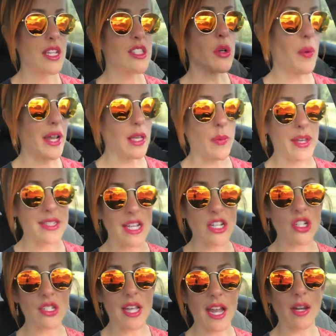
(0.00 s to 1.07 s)
So anyways, I
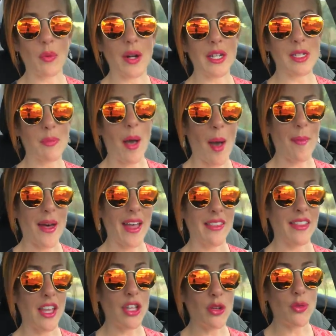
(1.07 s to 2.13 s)
just kind of wanted to pop
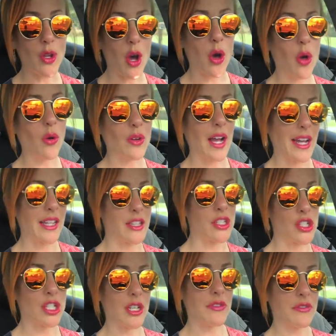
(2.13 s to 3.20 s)
on, let you know kind of the
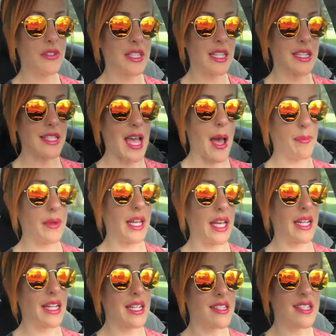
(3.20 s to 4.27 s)
shift that's
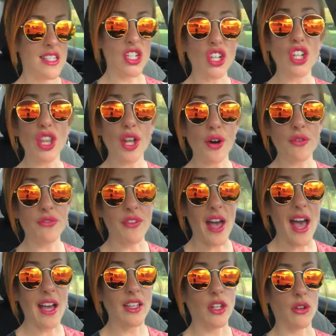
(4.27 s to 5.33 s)
happening. It's still low
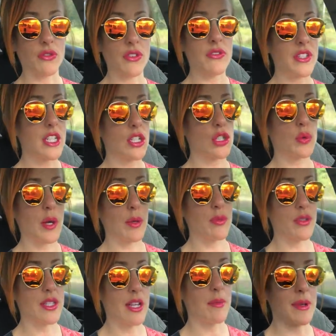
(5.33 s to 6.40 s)
fat, you know,
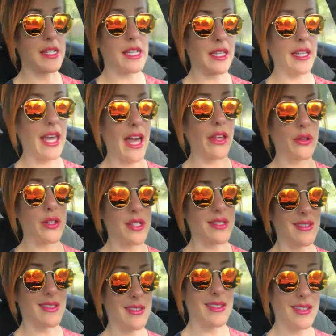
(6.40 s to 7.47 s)
15-20% of my daily calories
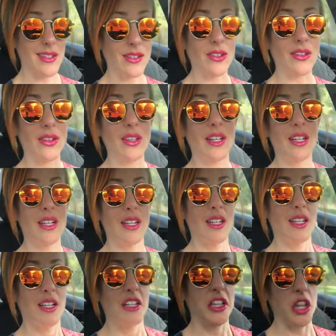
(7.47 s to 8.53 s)
is still
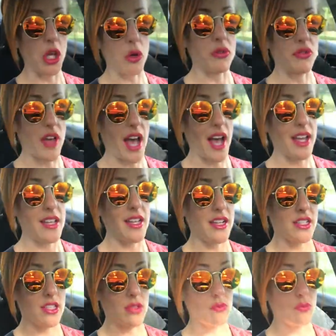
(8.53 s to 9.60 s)
low fat, and
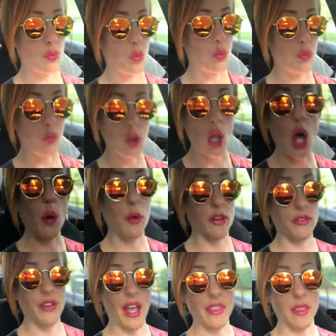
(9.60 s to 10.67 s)
it's lower
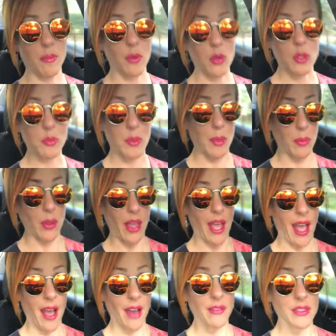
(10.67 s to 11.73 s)
fat than most people
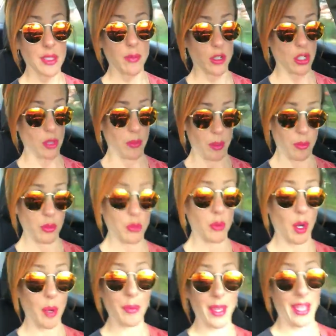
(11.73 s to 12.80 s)
have, especially people who
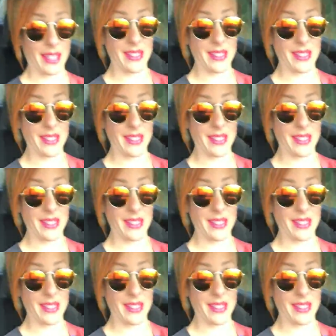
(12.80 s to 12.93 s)
aren't paying